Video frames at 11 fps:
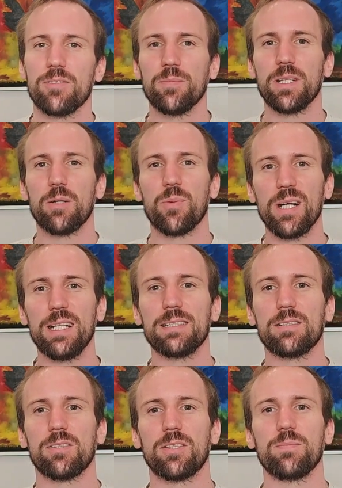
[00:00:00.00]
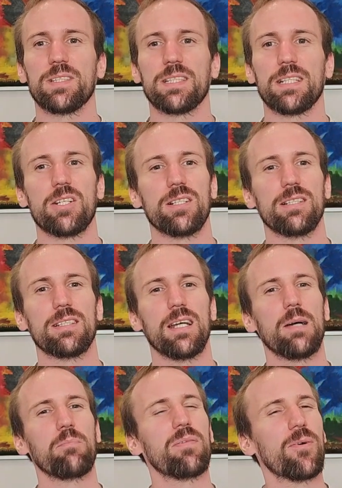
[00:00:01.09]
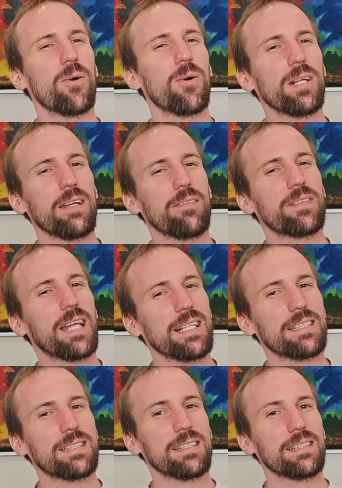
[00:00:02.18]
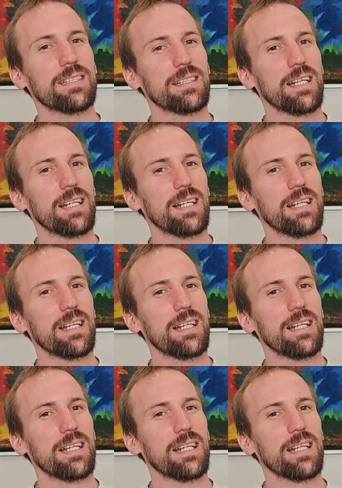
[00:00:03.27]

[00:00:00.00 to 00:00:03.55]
from their brainstorm sessions before they've tested